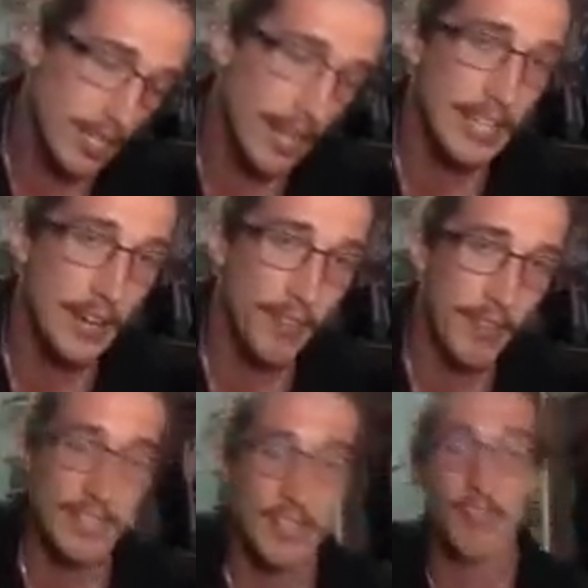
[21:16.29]
takedown
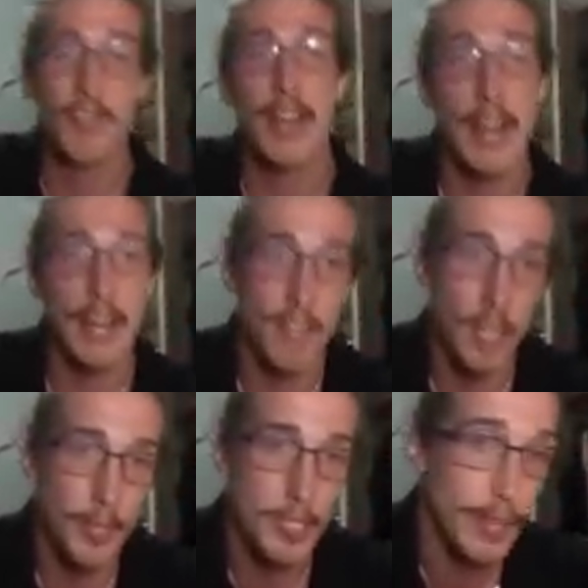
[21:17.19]
defense, then I
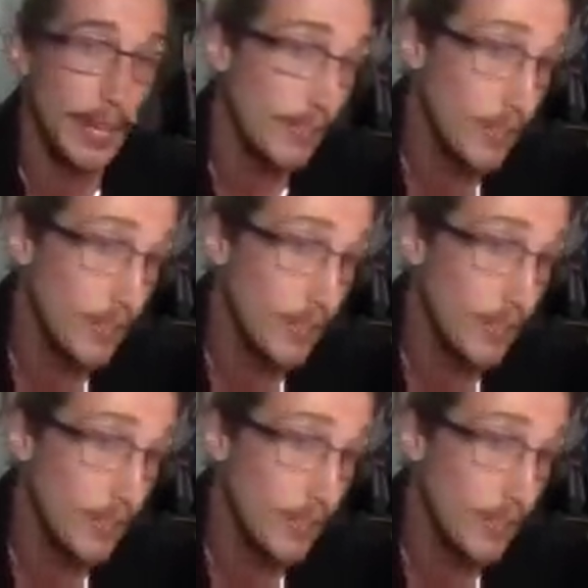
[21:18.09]
developed the Spladle.